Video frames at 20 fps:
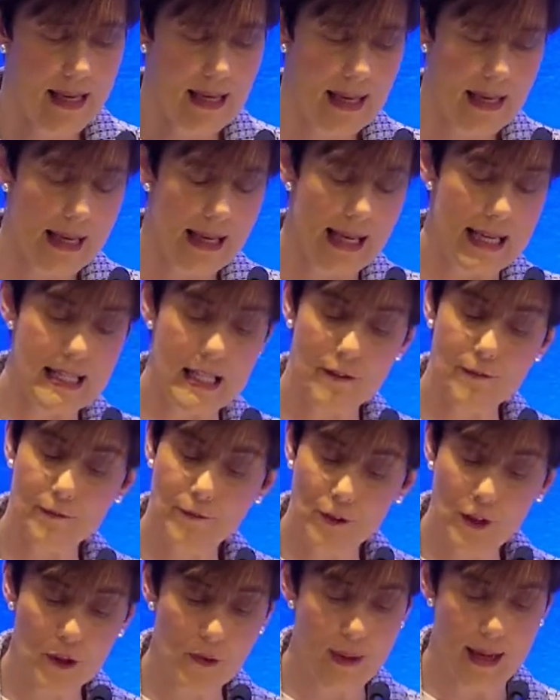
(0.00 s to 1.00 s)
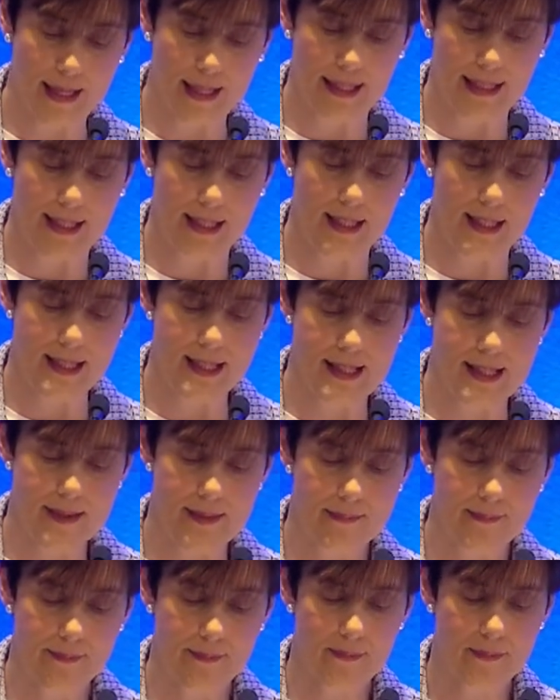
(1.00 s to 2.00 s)
And I fully recognise
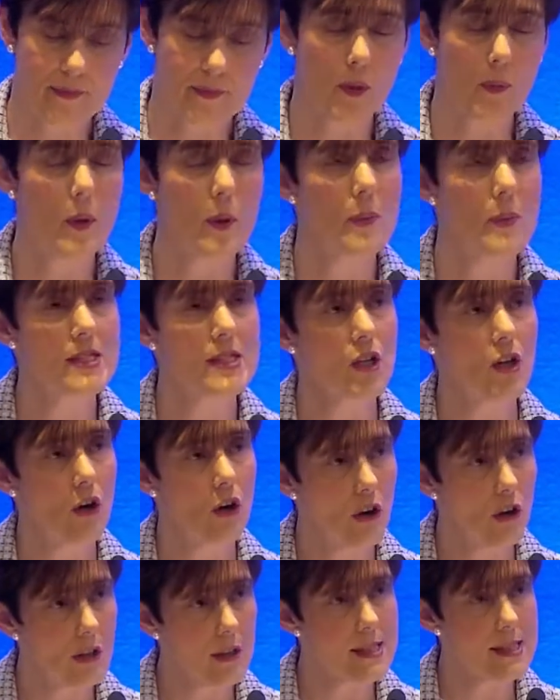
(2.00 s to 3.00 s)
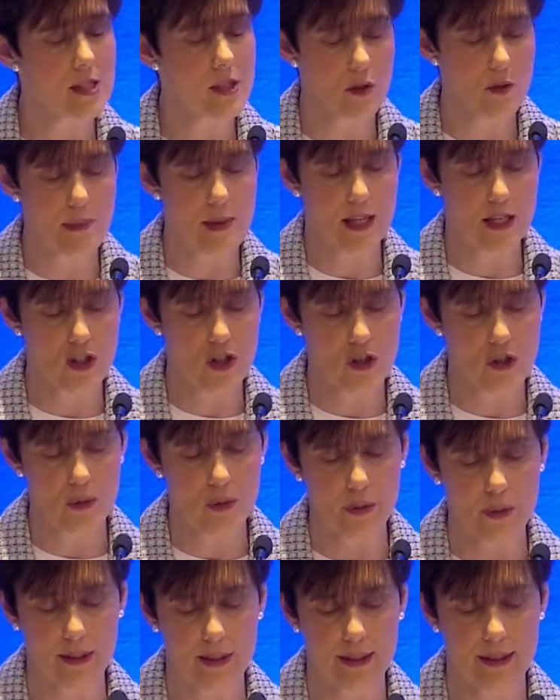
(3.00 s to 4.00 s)
that we must also make
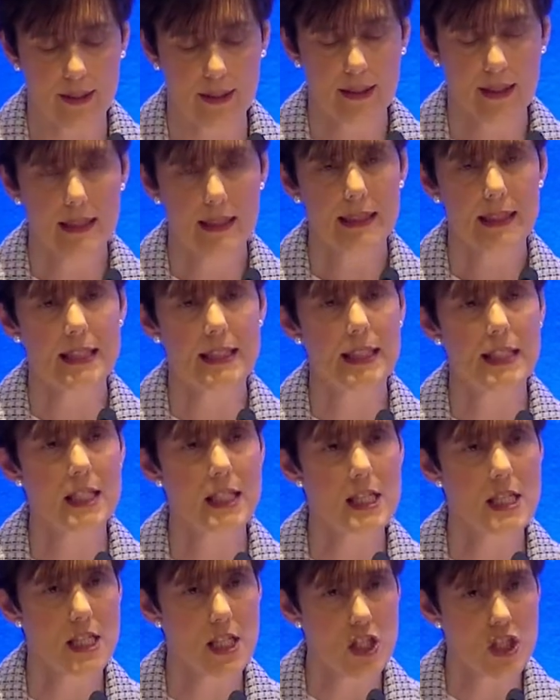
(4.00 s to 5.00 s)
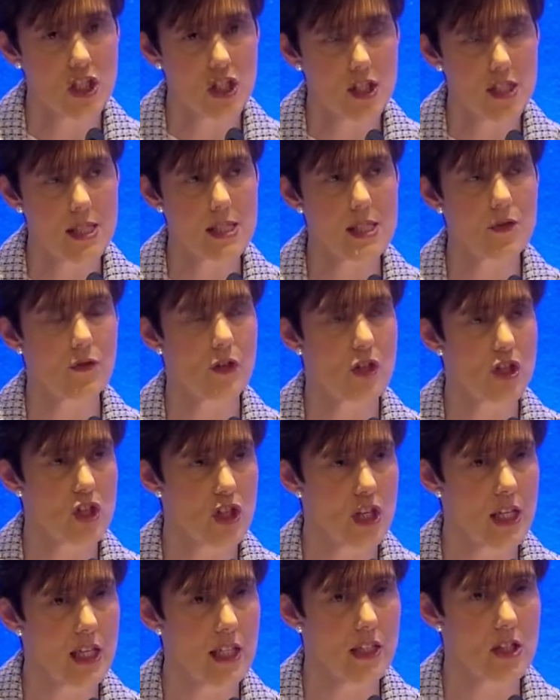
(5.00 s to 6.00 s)
sure that the conditions for
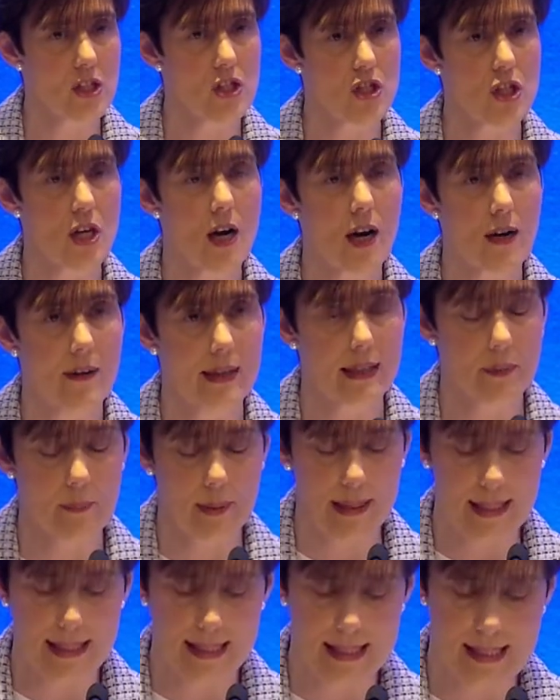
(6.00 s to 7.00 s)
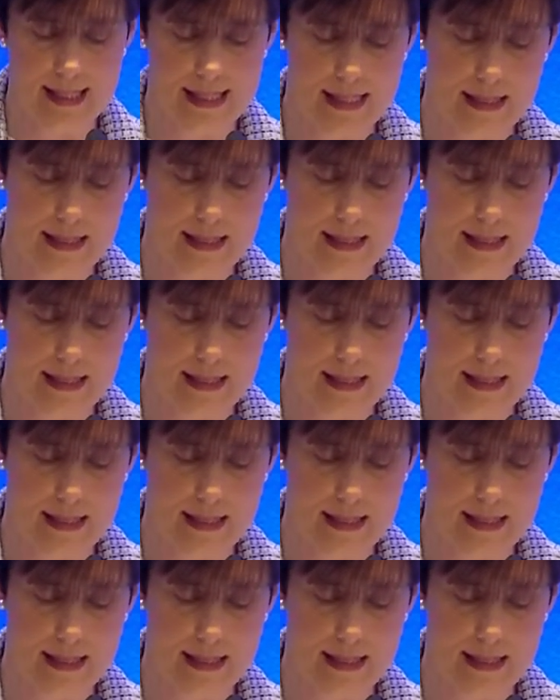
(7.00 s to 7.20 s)
change are in place.